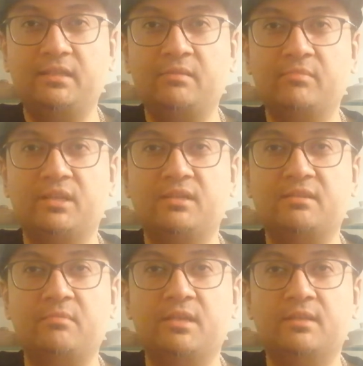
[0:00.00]
thing because
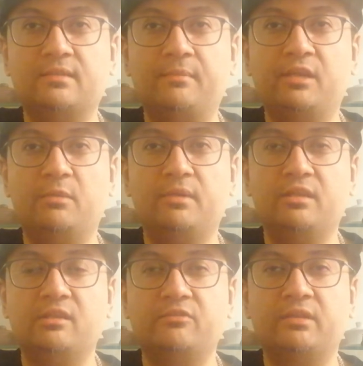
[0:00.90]
it means I'm going to
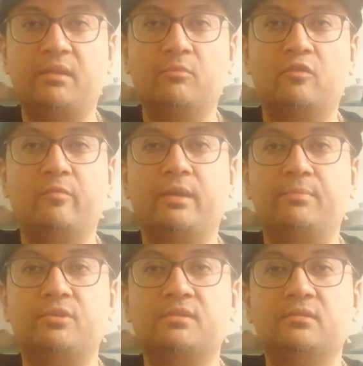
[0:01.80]
be drinking more of my
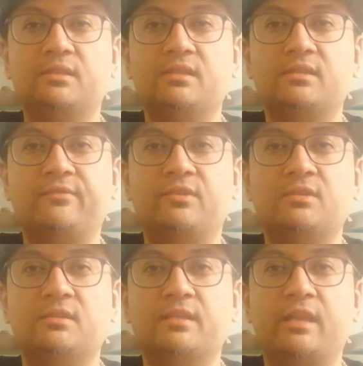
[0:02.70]
personal teas
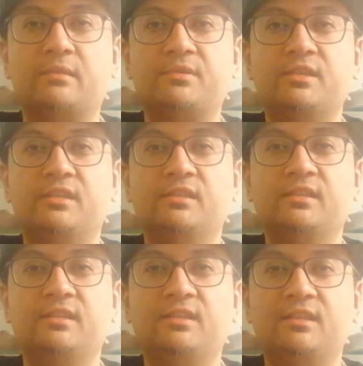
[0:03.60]
versus letting them sit.
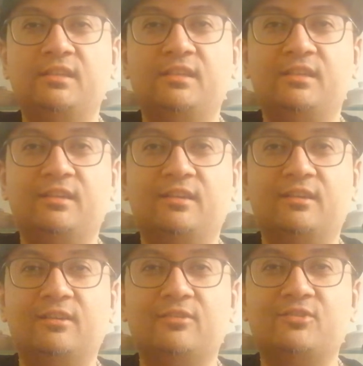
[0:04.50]

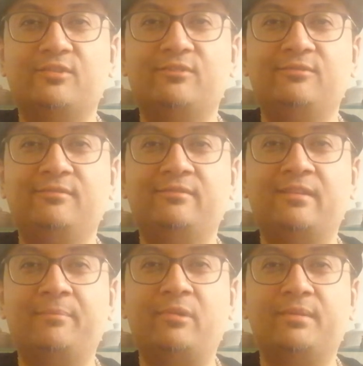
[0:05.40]
So
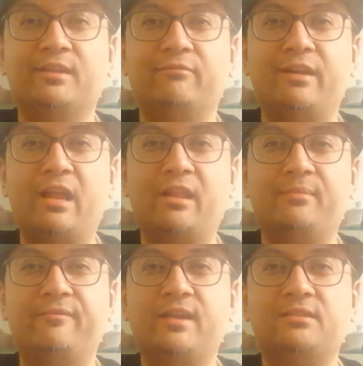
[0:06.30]
I'm probably going to run out of
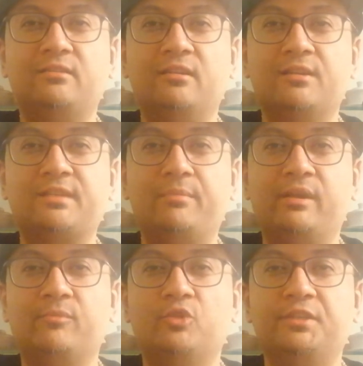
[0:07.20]
them faster unless I
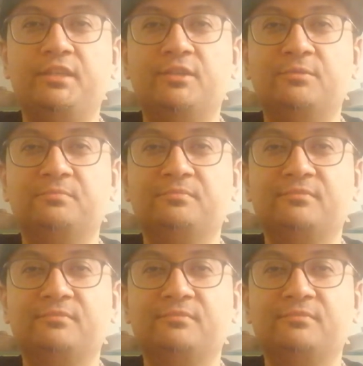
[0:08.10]
bring more tea home,